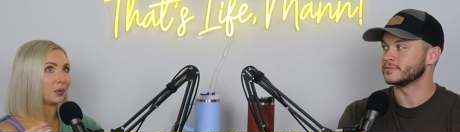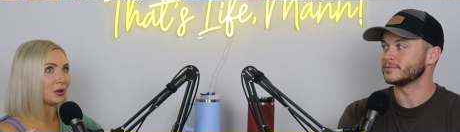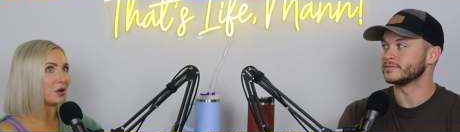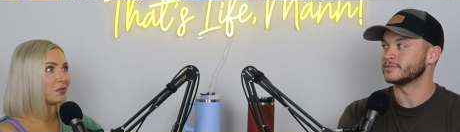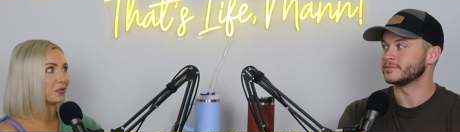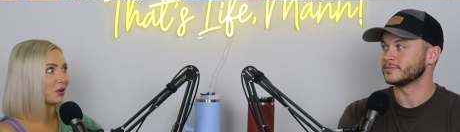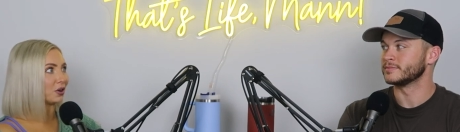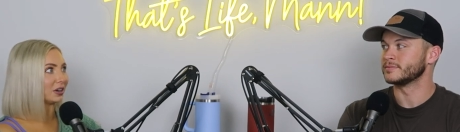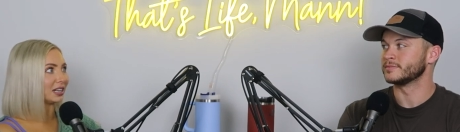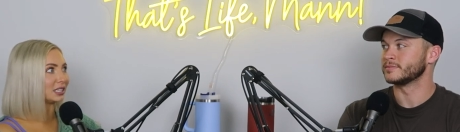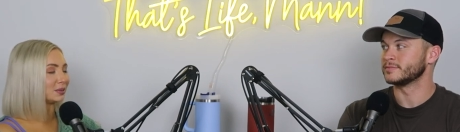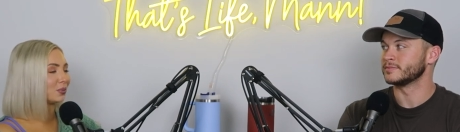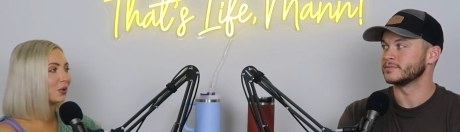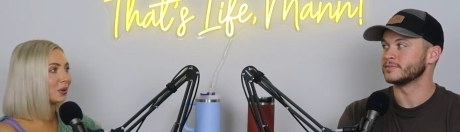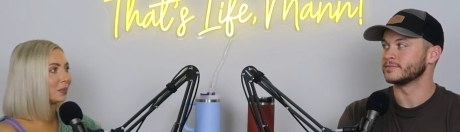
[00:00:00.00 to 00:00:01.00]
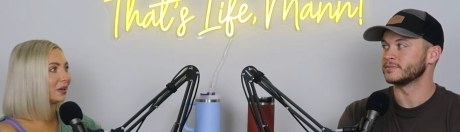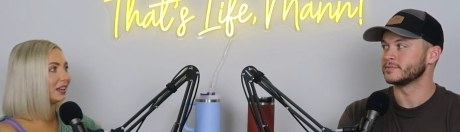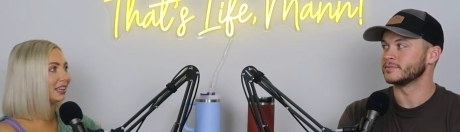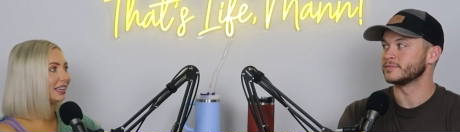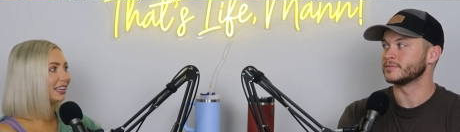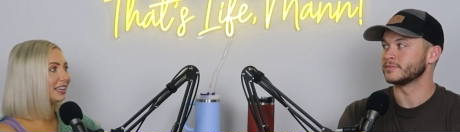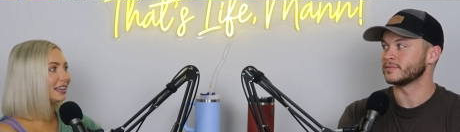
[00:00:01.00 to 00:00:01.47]
Speaker 1: when we go for our next
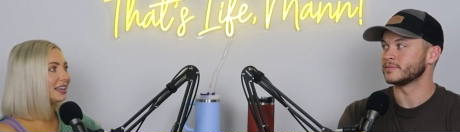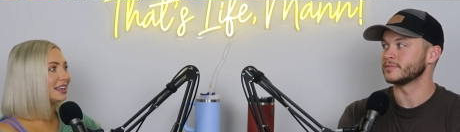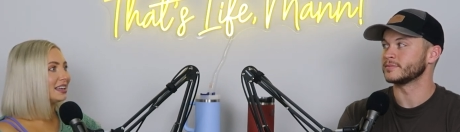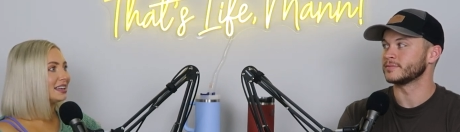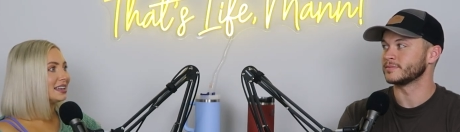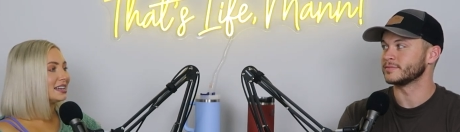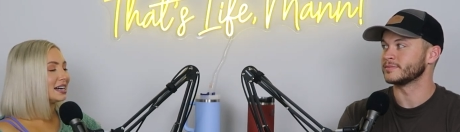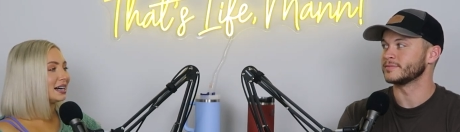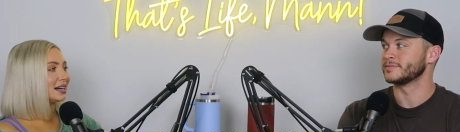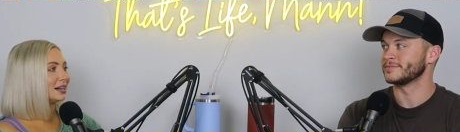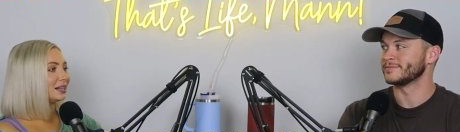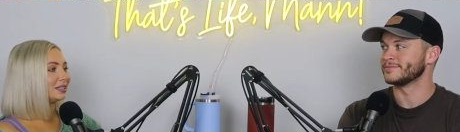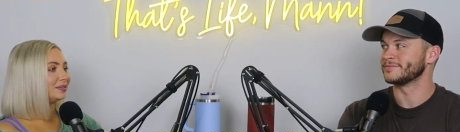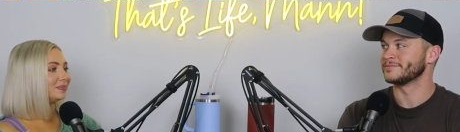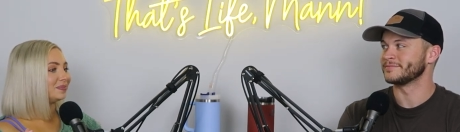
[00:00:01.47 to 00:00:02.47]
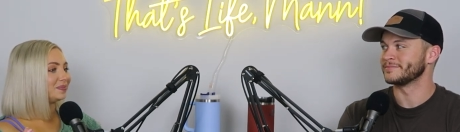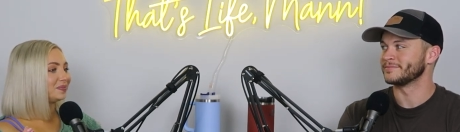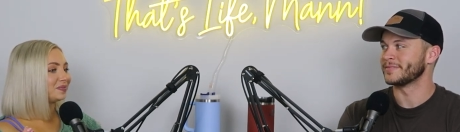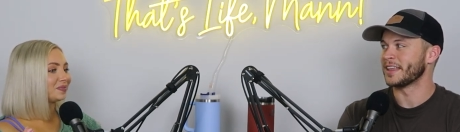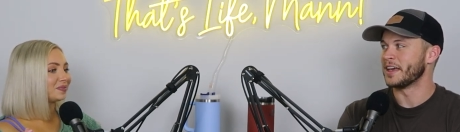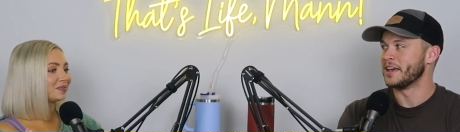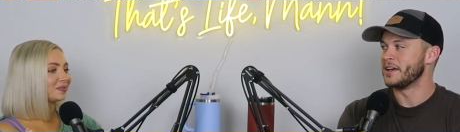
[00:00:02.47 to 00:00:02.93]
appointment. Um,
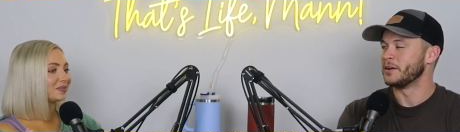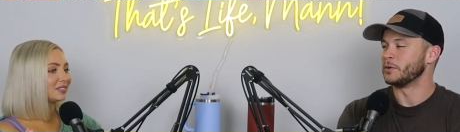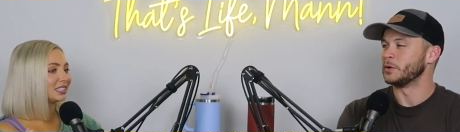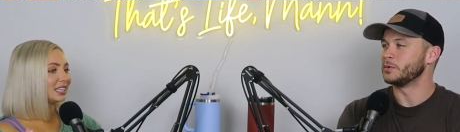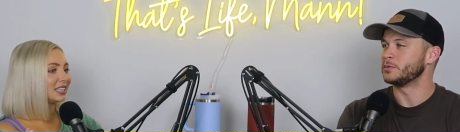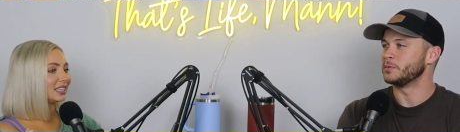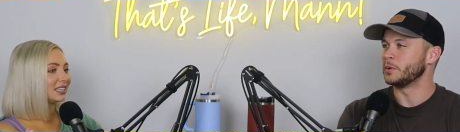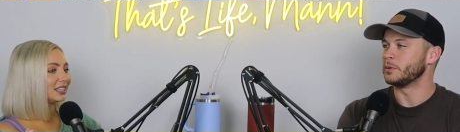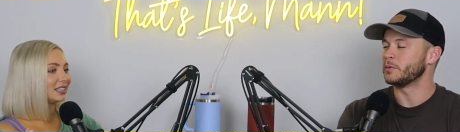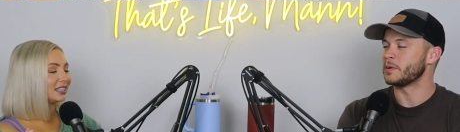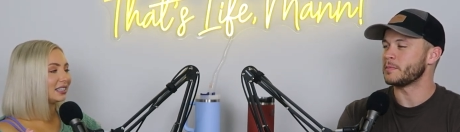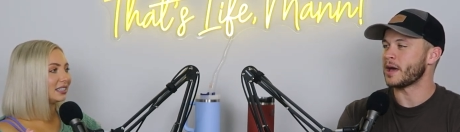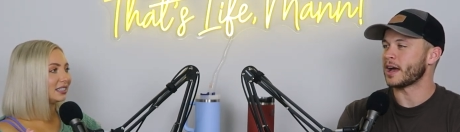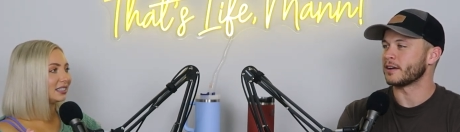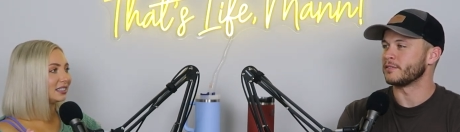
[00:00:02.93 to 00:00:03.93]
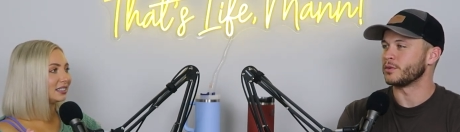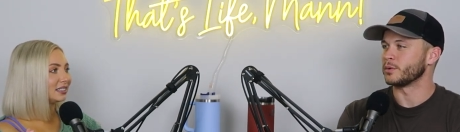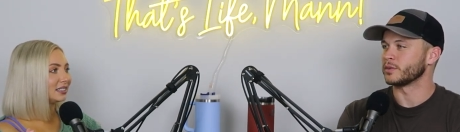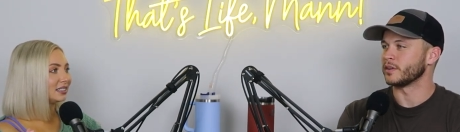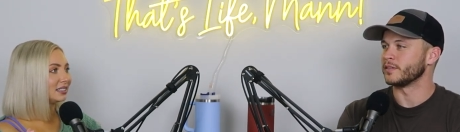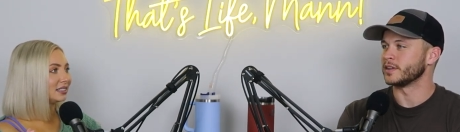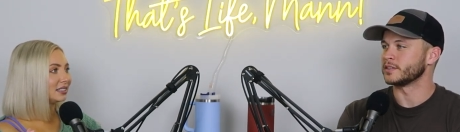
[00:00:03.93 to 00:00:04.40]
Speaker 2: we we went back and
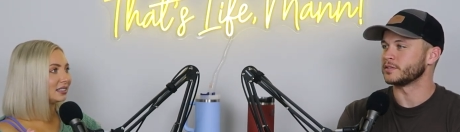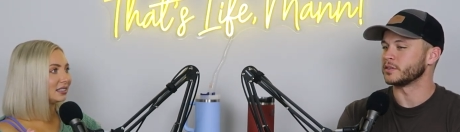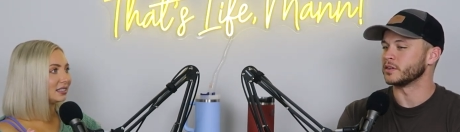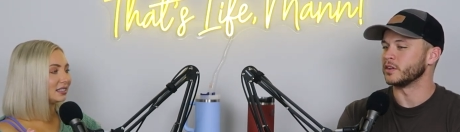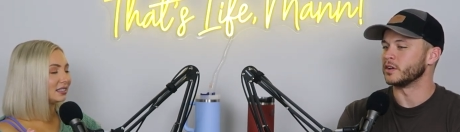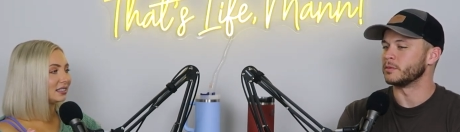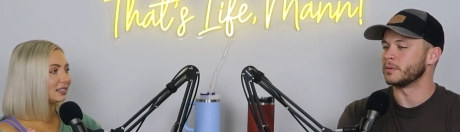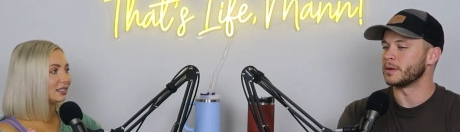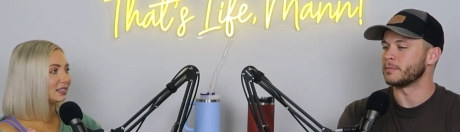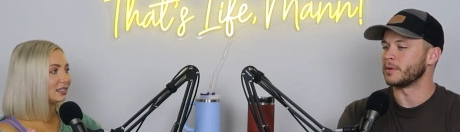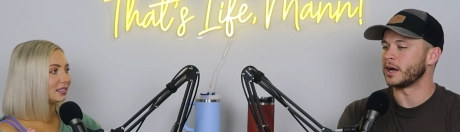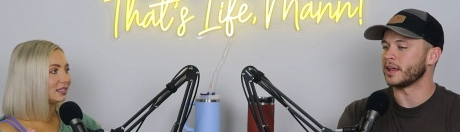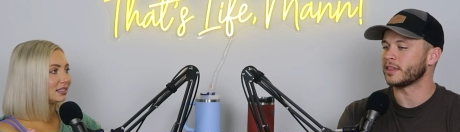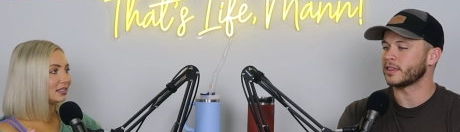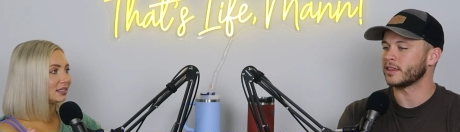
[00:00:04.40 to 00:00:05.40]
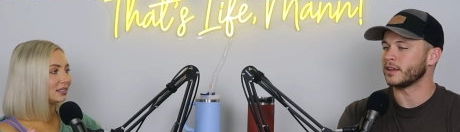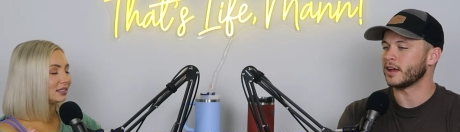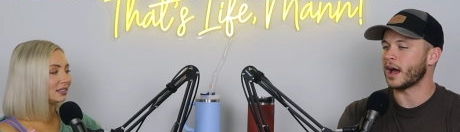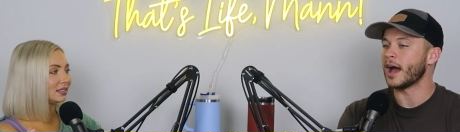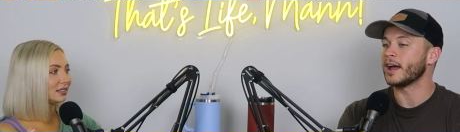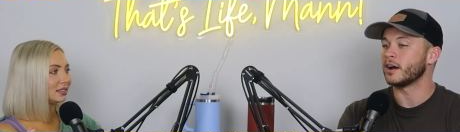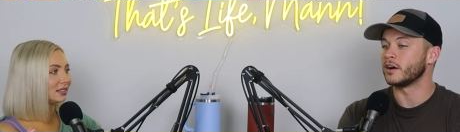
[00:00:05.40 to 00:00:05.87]
forth on this for a little bit, but I th-
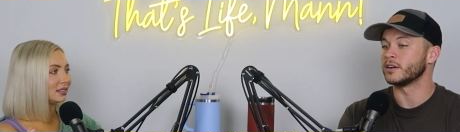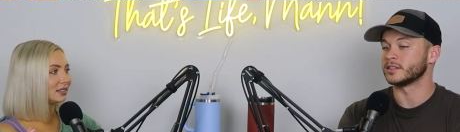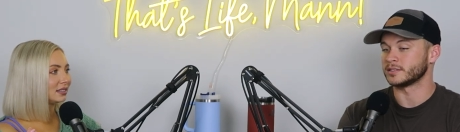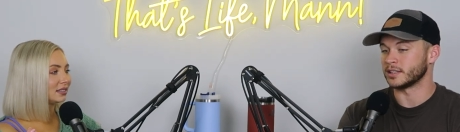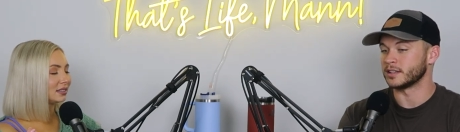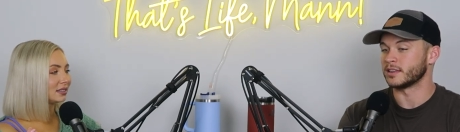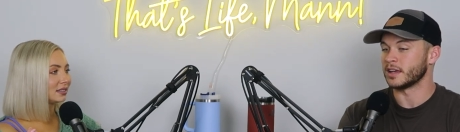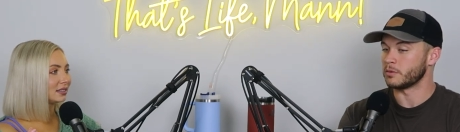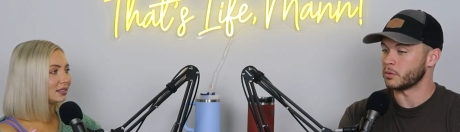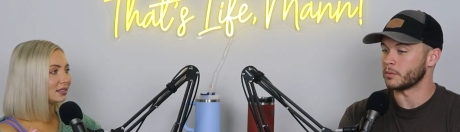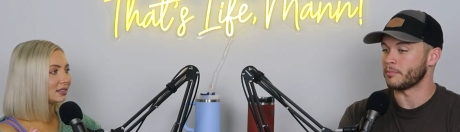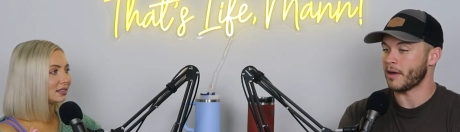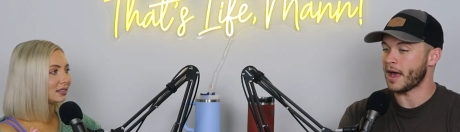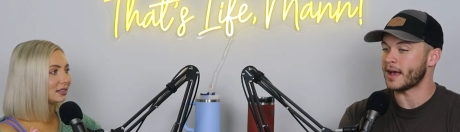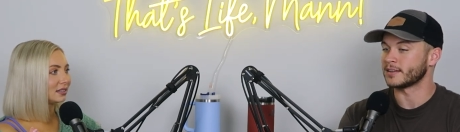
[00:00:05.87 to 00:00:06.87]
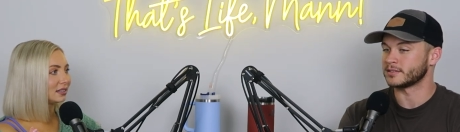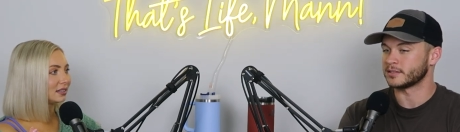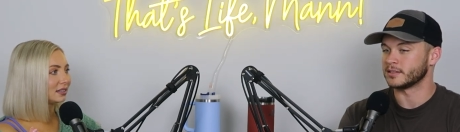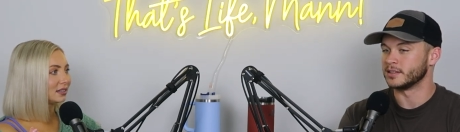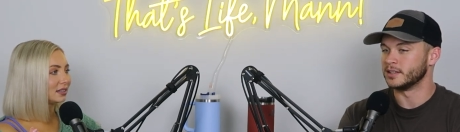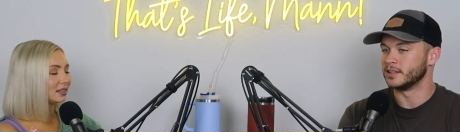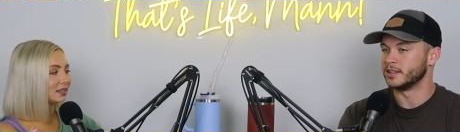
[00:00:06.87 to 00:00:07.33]
I honestly think we're
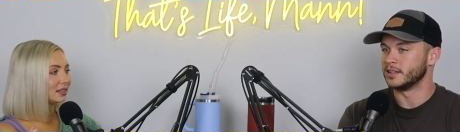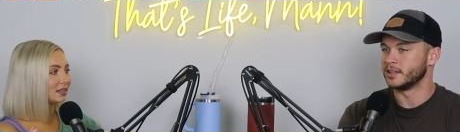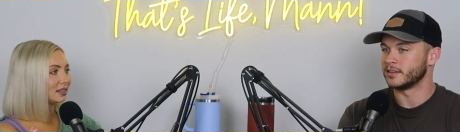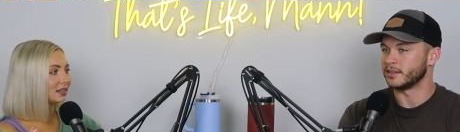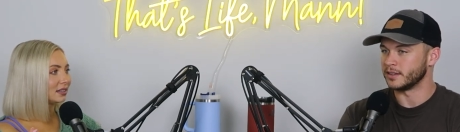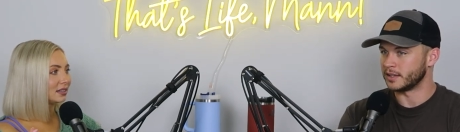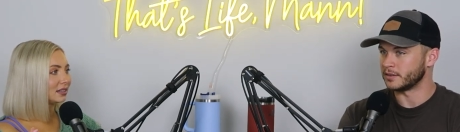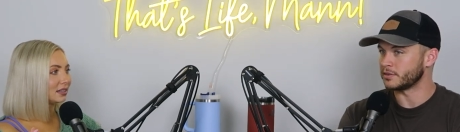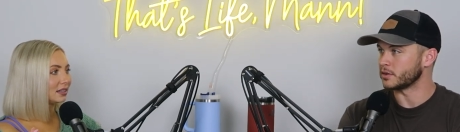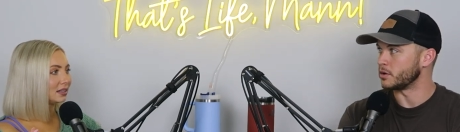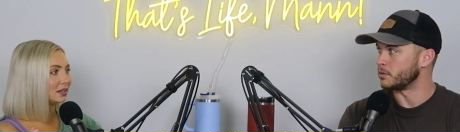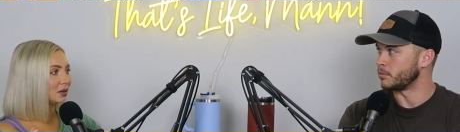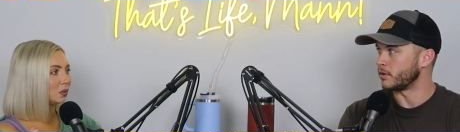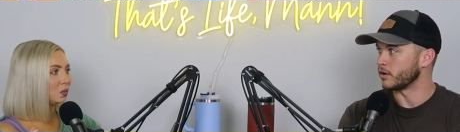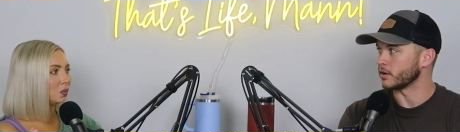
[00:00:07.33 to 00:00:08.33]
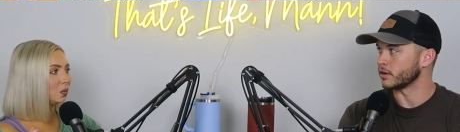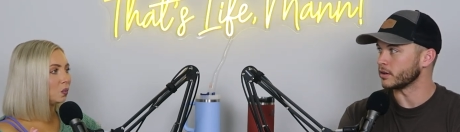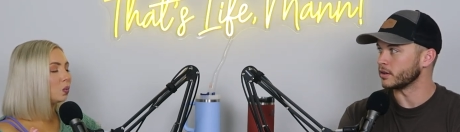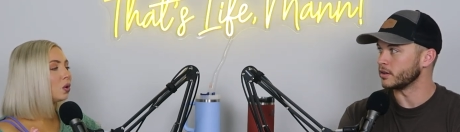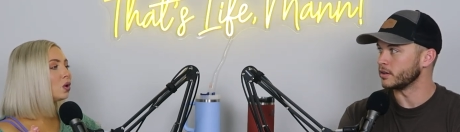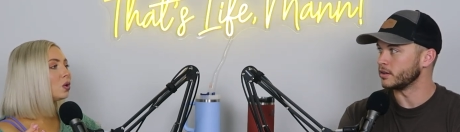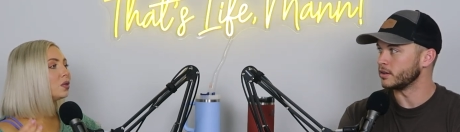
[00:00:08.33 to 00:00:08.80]
past the difficult part.
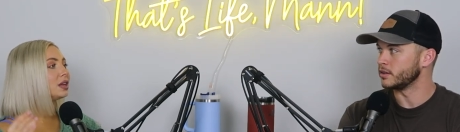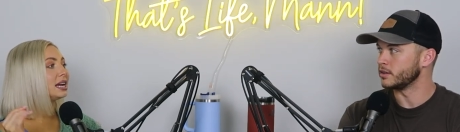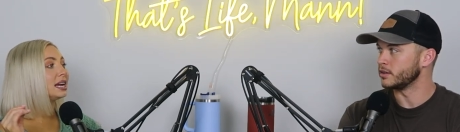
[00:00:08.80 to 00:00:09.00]
Speaker 1: Well,